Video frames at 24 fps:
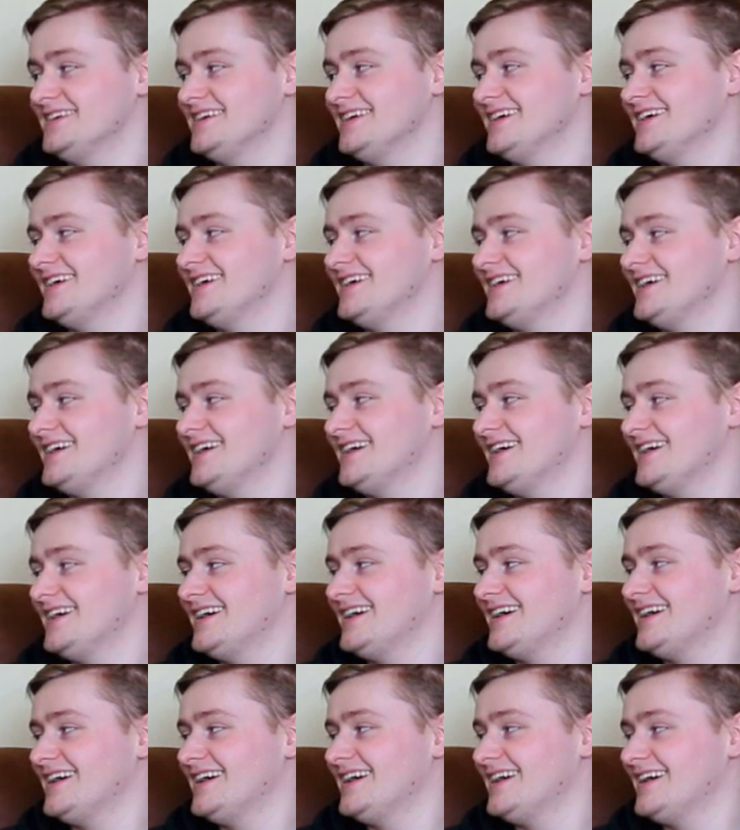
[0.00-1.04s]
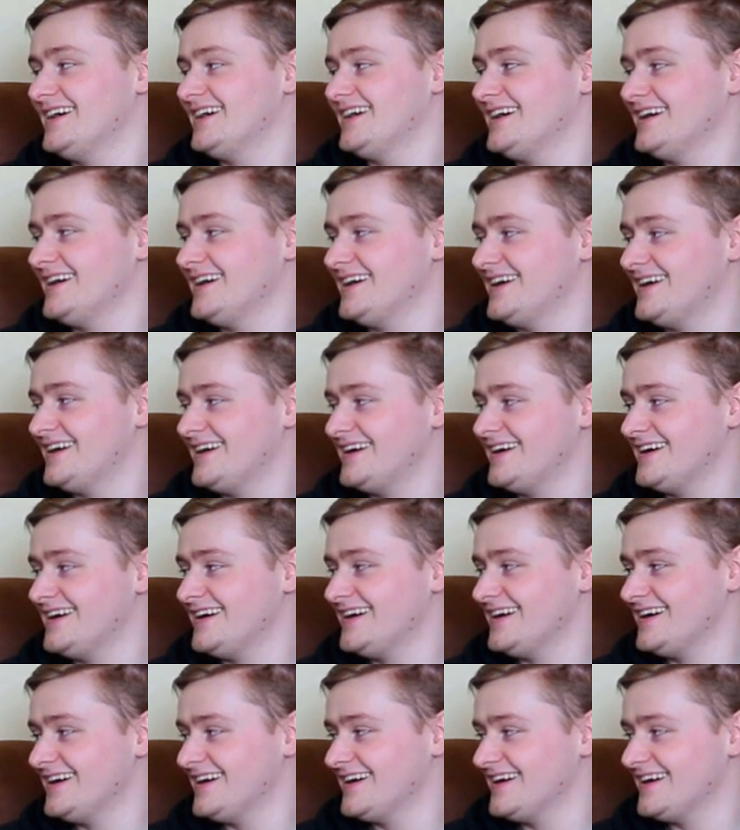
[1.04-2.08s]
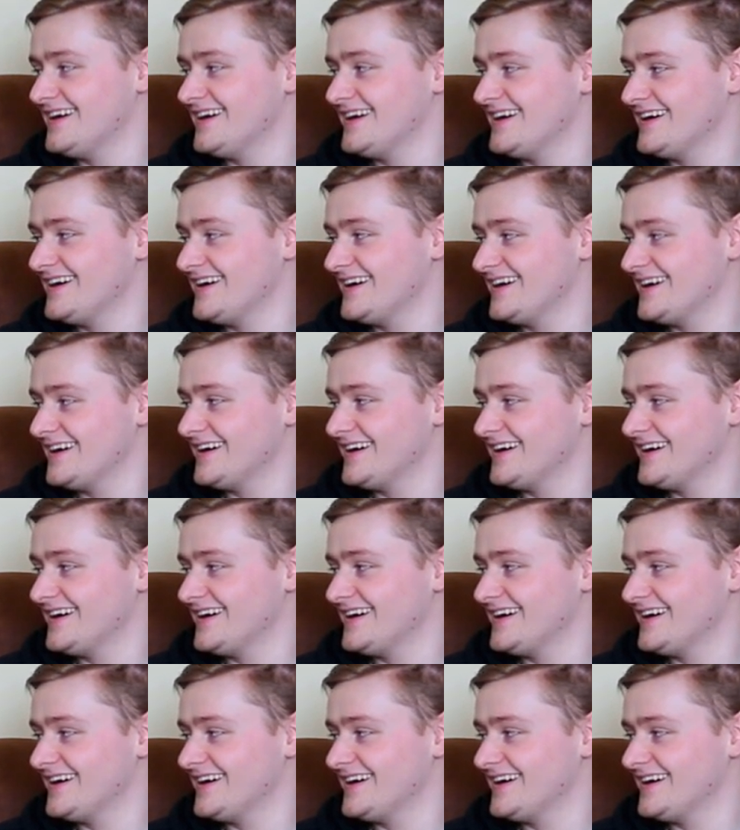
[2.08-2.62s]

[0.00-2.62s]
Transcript: No words are spoken by the person on screen.